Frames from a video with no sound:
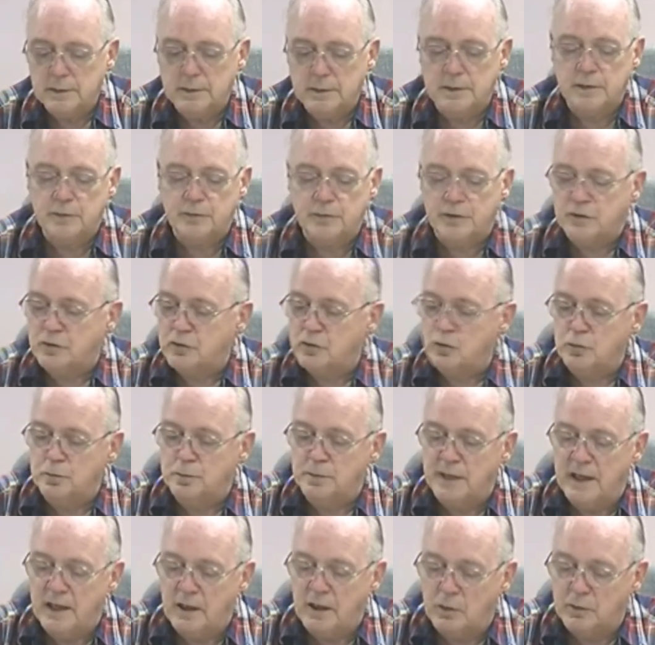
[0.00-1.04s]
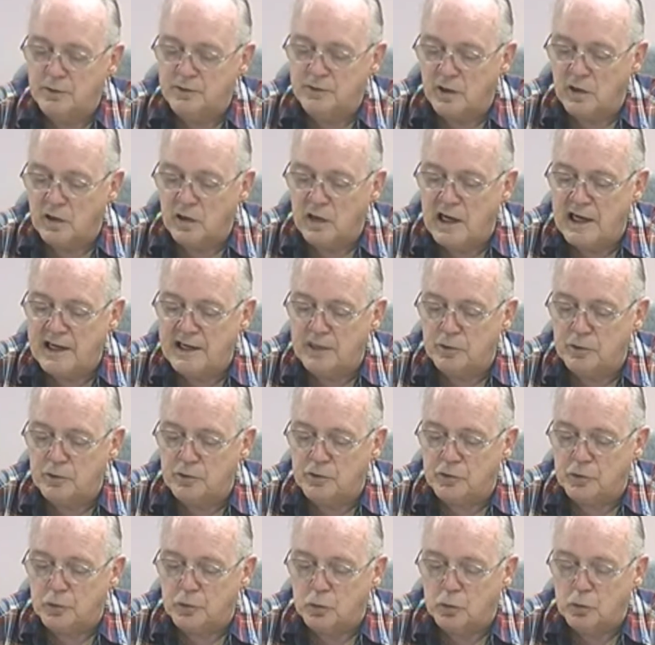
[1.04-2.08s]
Different tube now is a liner
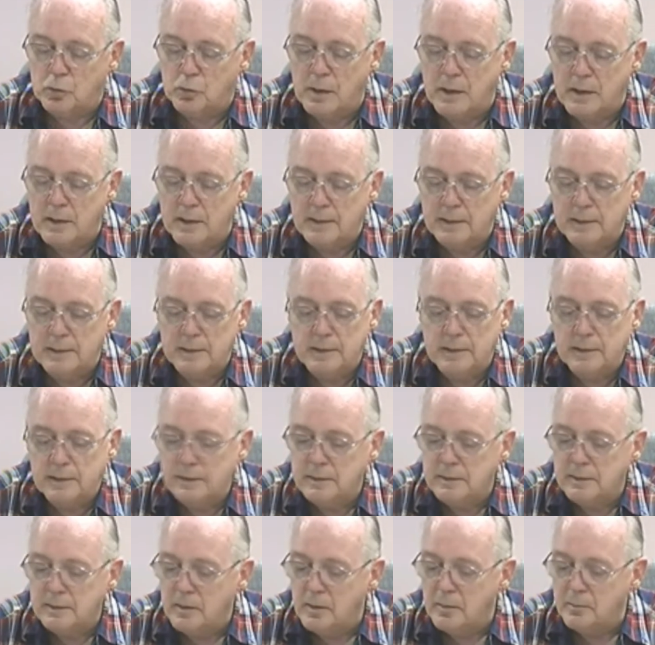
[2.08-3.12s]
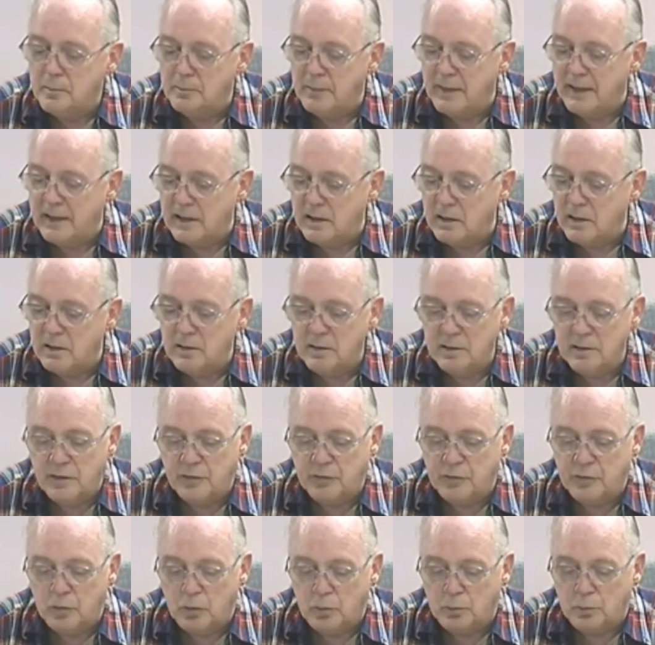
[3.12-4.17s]
tube, metal.
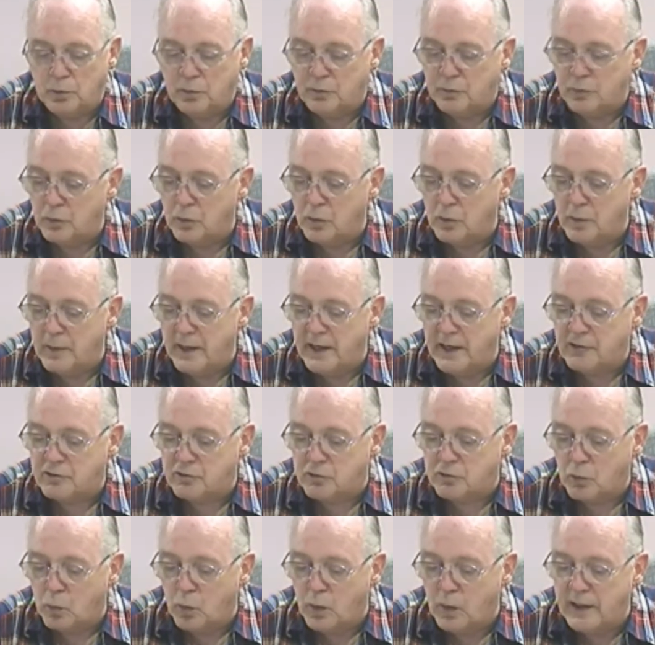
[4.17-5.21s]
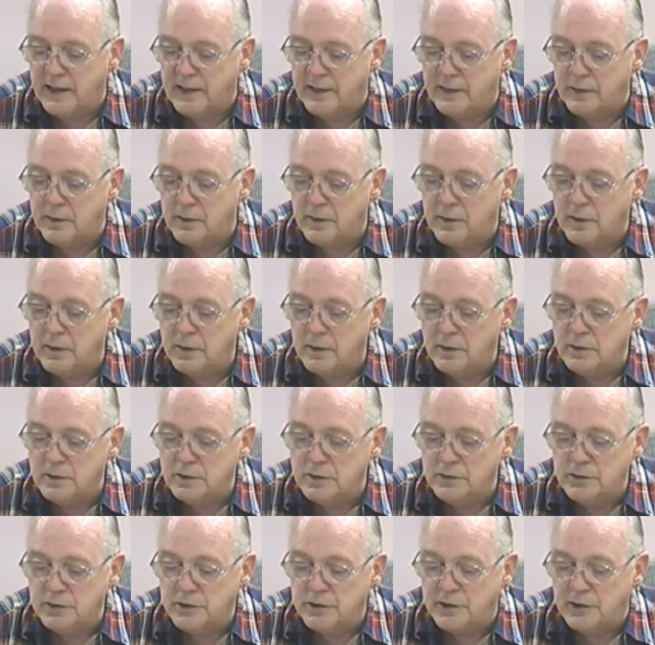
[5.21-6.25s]
If you prefer extra weight,
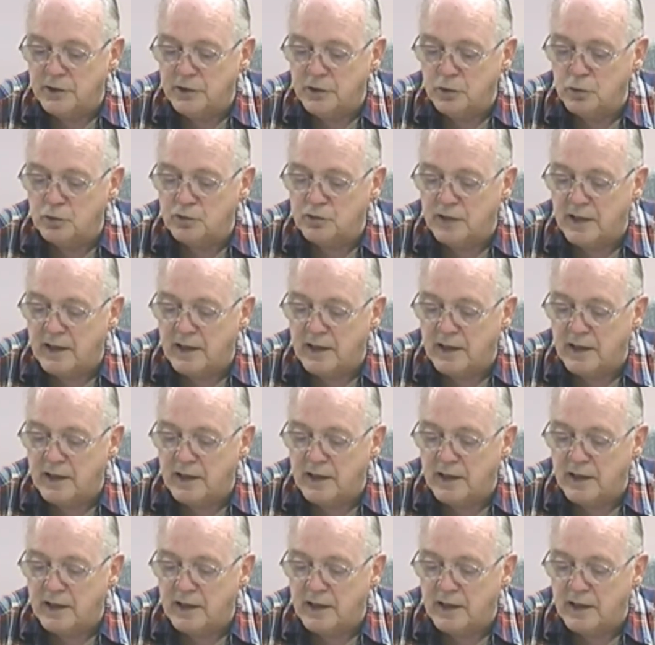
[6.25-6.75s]
you can use the